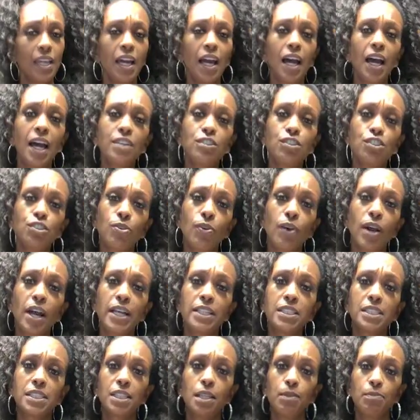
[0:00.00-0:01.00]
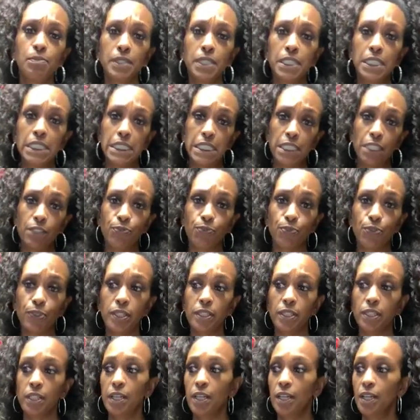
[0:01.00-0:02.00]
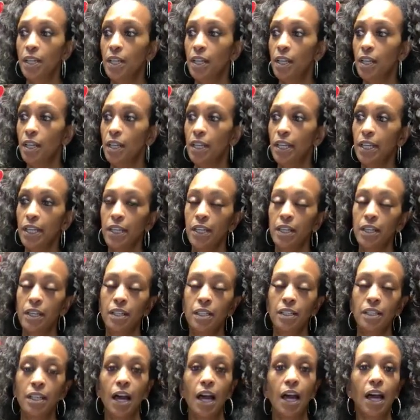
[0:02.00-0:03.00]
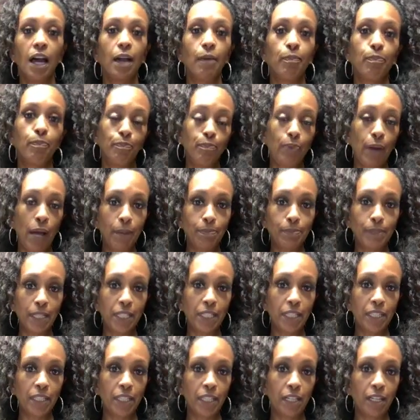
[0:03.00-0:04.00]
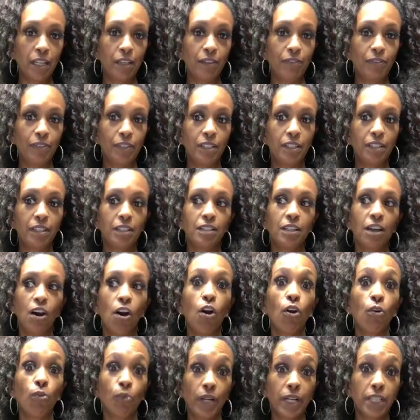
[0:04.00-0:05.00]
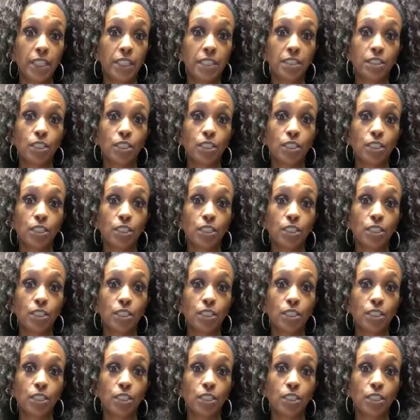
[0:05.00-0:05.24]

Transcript: I tried something different, and I popped that in the oven already.